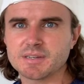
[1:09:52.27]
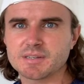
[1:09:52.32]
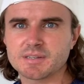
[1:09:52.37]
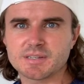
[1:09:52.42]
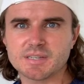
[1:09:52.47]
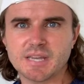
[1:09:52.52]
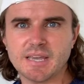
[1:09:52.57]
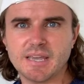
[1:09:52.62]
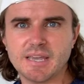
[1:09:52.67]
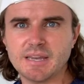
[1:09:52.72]

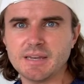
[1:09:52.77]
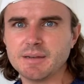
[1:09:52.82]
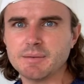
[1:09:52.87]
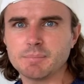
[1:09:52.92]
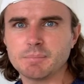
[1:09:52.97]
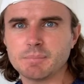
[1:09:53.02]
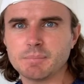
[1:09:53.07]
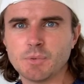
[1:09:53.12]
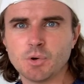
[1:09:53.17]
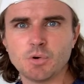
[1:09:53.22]
10
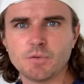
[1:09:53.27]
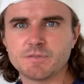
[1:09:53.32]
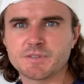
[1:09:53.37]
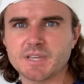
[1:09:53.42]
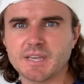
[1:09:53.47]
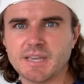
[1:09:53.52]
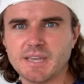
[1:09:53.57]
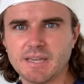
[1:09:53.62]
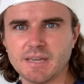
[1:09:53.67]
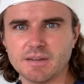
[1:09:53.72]
moves
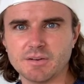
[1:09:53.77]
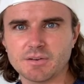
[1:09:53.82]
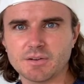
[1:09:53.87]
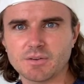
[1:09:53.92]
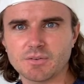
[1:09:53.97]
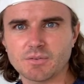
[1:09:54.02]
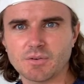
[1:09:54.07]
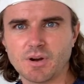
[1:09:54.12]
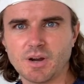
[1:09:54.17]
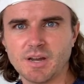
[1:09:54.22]
ahead,
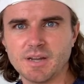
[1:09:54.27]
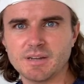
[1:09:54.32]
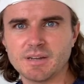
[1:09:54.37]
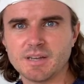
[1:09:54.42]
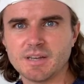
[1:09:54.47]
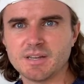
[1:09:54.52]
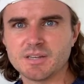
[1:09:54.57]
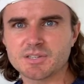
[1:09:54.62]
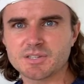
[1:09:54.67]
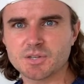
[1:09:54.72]
right?
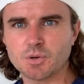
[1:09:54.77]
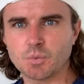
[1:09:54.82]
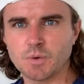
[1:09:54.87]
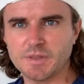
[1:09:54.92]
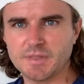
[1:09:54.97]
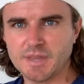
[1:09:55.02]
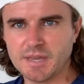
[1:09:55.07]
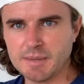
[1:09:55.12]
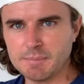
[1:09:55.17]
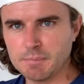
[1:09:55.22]
So
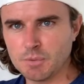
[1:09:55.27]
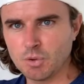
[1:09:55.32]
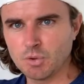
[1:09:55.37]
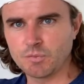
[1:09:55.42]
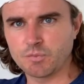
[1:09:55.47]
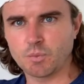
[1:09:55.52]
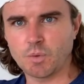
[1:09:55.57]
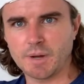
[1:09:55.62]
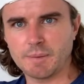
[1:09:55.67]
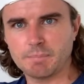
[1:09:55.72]
when they
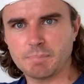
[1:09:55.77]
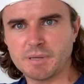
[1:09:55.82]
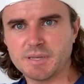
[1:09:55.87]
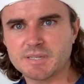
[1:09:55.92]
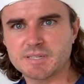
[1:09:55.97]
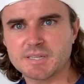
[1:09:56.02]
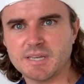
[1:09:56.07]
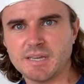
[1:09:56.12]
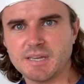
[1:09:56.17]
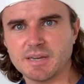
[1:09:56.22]
move one
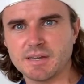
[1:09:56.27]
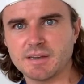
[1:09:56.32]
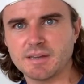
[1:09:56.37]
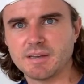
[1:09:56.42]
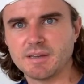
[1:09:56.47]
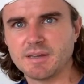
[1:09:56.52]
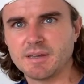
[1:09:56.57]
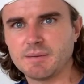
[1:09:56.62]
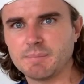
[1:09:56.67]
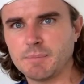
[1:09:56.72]
piece here,
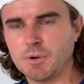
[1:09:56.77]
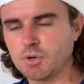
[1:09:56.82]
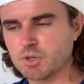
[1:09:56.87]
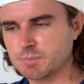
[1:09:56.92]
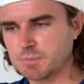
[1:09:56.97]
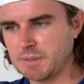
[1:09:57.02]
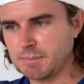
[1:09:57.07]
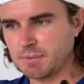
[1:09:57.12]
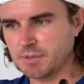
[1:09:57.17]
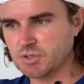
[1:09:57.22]
most
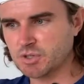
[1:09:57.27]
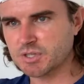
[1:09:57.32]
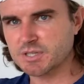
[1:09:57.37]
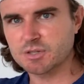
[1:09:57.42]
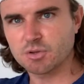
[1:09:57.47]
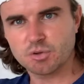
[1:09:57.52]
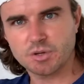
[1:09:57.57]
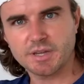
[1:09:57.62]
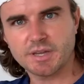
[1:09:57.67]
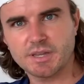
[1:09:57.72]
people are just
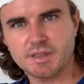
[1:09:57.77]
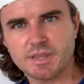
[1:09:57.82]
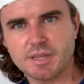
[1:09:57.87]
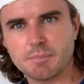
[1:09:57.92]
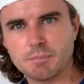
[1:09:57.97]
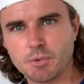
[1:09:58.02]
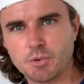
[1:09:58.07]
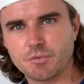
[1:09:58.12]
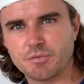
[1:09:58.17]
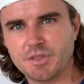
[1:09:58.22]
looking at their
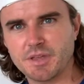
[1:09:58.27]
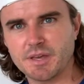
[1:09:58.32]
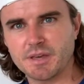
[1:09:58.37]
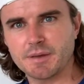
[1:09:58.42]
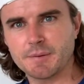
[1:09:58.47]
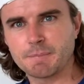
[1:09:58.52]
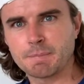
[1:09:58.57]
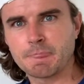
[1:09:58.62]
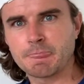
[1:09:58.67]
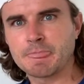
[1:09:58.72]
move
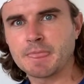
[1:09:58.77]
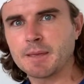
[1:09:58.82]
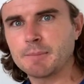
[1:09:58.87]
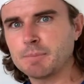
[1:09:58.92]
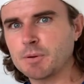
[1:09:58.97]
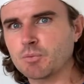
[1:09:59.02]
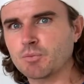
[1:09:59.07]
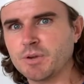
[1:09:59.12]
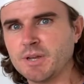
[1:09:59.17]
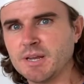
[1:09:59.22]
there.
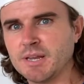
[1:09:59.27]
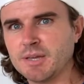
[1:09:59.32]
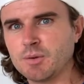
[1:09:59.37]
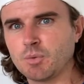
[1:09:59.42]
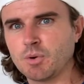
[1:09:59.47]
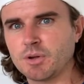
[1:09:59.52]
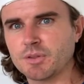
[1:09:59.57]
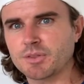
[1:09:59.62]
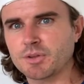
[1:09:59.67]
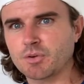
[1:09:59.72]
But really
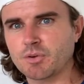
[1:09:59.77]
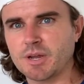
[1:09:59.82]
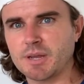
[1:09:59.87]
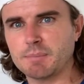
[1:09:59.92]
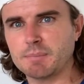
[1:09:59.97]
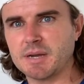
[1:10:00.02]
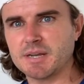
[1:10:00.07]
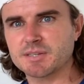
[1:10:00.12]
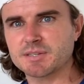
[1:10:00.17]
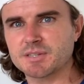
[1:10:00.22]
what the
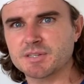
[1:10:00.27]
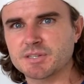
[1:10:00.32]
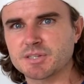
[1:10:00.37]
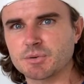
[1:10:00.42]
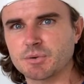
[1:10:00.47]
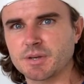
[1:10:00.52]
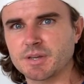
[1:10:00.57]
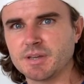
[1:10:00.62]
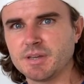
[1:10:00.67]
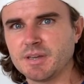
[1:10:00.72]
grandmaster's
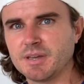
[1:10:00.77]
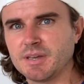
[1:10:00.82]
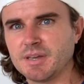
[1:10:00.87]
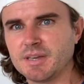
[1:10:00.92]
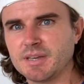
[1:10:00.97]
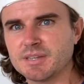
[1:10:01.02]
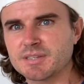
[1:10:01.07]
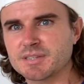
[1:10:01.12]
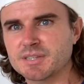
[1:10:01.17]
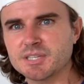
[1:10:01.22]
doing
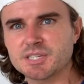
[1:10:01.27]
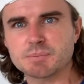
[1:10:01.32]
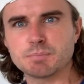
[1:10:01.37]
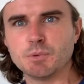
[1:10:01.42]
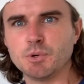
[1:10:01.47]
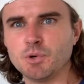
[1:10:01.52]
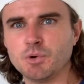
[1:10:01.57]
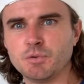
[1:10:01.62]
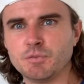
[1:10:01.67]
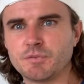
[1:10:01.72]
is this
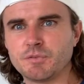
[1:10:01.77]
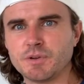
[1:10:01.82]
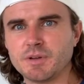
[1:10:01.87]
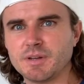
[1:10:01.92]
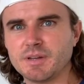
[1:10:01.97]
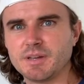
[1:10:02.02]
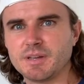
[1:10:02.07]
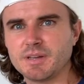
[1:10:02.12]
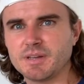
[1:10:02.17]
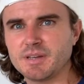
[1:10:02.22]
move
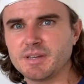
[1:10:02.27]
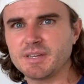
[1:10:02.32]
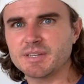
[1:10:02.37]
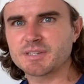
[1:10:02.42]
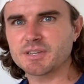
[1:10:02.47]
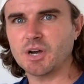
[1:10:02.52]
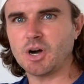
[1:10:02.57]
is